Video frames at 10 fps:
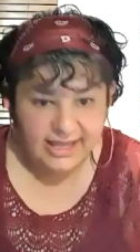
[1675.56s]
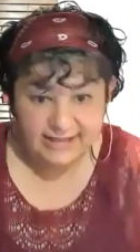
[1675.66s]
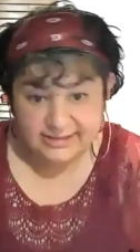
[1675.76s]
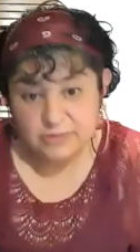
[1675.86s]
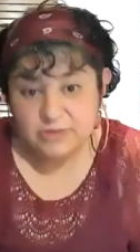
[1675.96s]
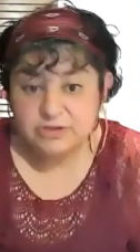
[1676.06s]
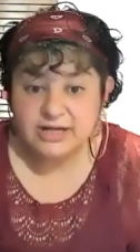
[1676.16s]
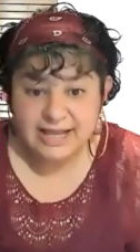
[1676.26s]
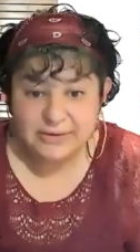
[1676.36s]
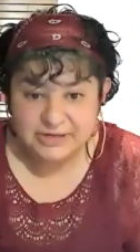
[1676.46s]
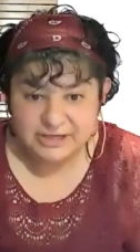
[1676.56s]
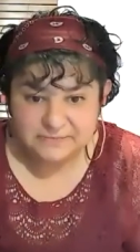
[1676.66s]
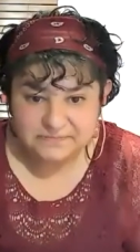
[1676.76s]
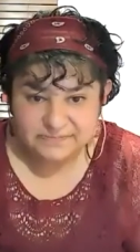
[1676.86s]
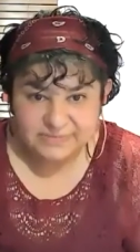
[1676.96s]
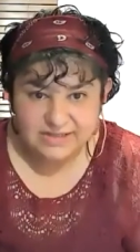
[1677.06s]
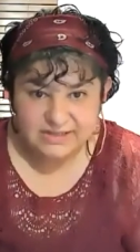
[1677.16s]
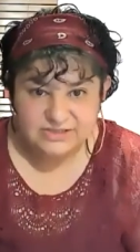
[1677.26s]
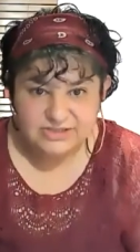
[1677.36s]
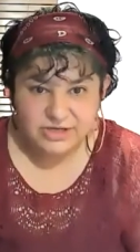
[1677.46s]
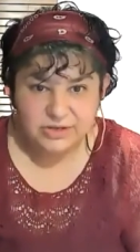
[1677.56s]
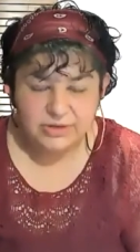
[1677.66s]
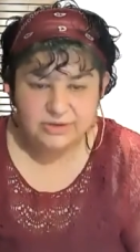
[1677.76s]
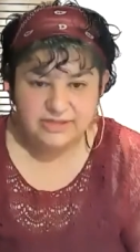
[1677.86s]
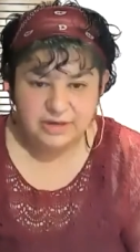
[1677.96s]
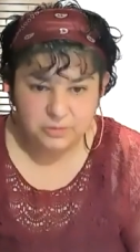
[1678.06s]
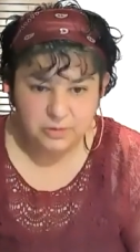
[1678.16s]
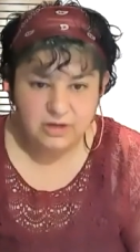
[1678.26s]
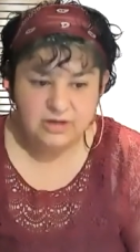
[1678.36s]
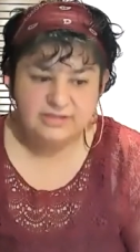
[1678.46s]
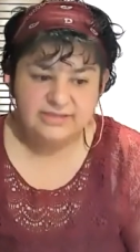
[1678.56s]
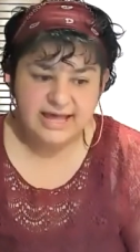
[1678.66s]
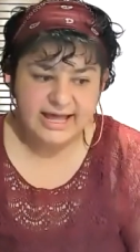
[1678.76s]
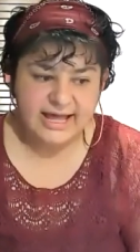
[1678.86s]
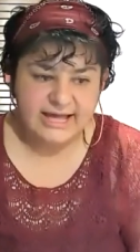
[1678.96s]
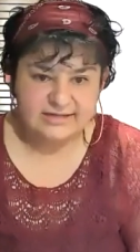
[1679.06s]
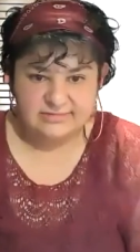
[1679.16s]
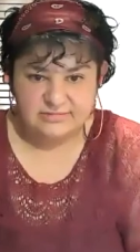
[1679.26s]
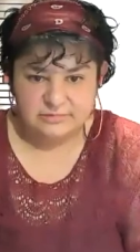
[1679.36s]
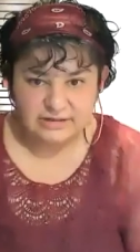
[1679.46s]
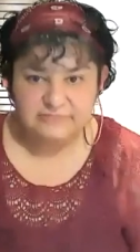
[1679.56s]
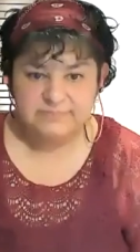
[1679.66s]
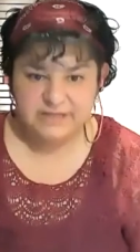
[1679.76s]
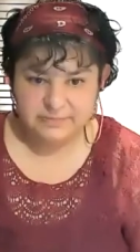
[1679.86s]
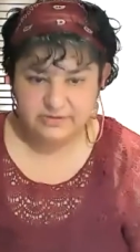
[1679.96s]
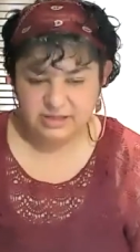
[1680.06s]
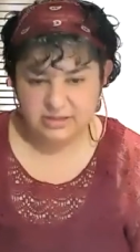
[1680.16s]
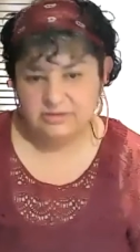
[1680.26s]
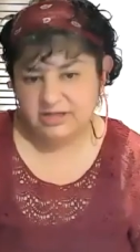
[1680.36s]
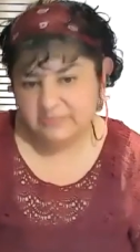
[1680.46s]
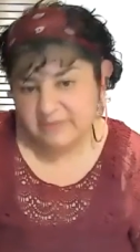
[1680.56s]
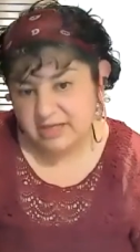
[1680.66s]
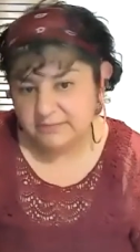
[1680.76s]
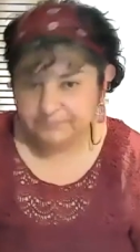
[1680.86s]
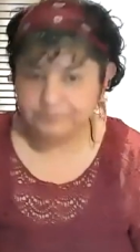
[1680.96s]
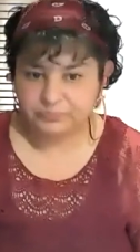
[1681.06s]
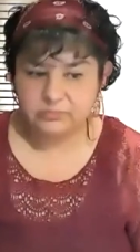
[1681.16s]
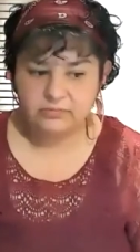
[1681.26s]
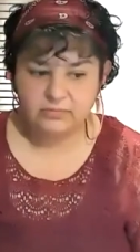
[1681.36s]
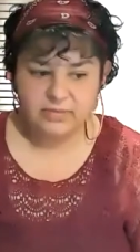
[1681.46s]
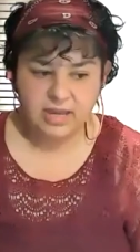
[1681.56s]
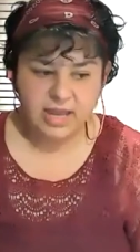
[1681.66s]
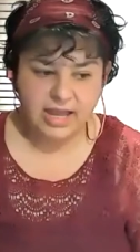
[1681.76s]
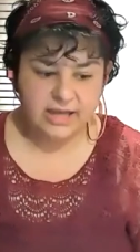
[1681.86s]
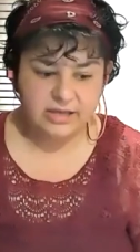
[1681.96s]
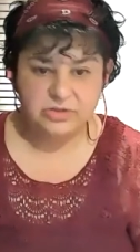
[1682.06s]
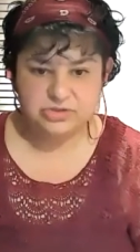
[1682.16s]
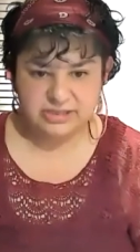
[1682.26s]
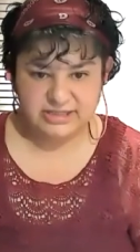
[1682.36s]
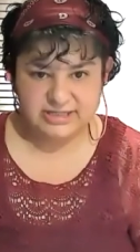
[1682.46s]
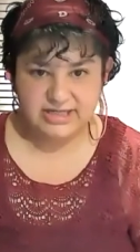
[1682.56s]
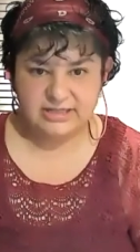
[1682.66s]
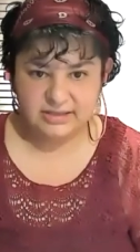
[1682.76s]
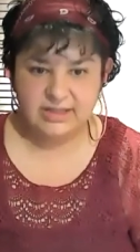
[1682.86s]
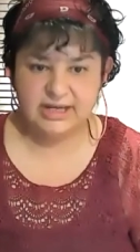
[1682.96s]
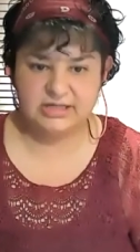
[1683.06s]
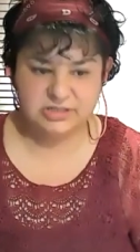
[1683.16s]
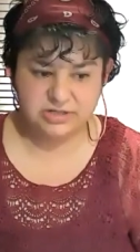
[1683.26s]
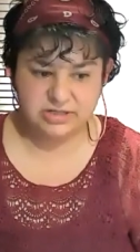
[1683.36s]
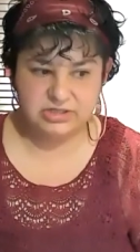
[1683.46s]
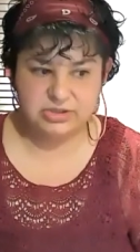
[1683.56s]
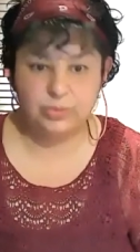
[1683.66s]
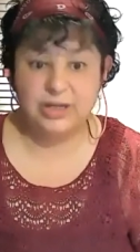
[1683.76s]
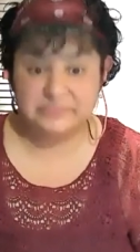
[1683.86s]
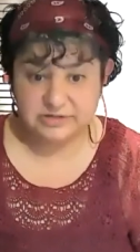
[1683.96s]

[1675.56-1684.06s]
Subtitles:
and they were not allowed in. So the work that 12 people, including me, usually did got turned into one